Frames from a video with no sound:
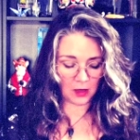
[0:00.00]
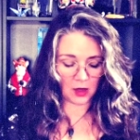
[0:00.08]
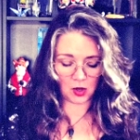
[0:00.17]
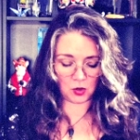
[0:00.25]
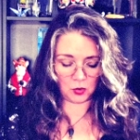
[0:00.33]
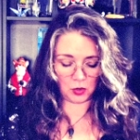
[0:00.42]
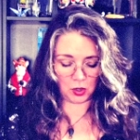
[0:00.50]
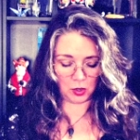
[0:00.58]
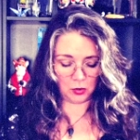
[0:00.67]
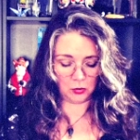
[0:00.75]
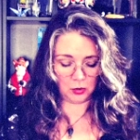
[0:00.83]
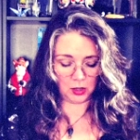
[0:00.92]
I don't
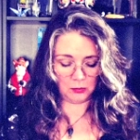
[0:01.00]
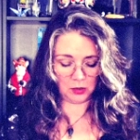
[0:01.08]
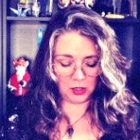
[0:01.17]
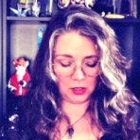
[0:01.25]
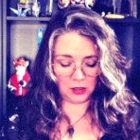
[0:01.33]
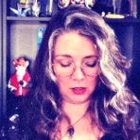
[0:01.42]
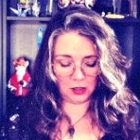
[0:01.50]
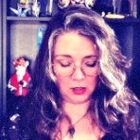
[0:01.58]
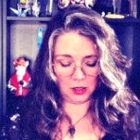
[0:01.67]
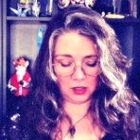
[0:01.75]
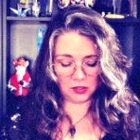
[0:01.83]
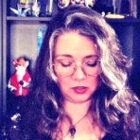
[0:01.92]
know. I mean,
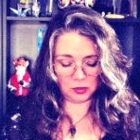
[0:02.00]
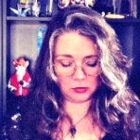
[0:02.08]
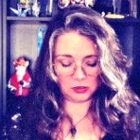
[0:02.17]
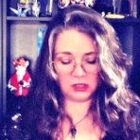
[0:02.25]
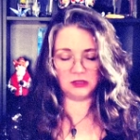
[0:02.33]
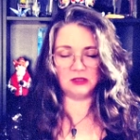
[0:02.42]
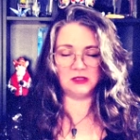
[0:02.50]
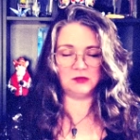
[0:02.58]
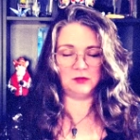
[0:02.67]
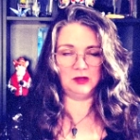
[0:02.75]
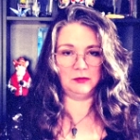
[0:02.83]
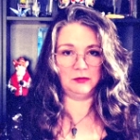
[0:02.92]
I don't think these
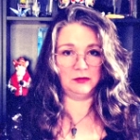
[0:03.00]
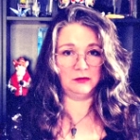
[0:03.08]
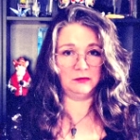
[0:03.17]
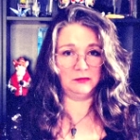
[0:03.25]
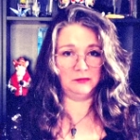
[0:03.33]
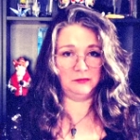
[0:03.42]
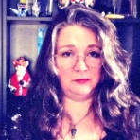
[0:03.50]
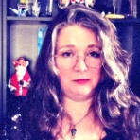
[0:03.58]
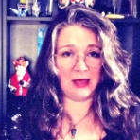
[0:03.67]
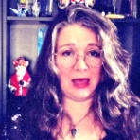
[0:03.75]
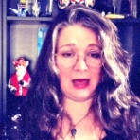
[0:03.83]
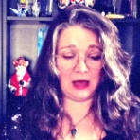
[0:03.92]
people are
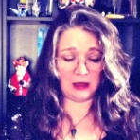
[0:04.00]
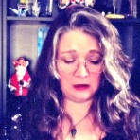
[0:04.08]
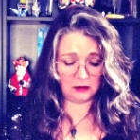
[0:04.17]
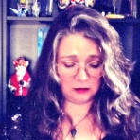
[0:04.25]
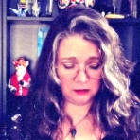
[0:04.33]
bad.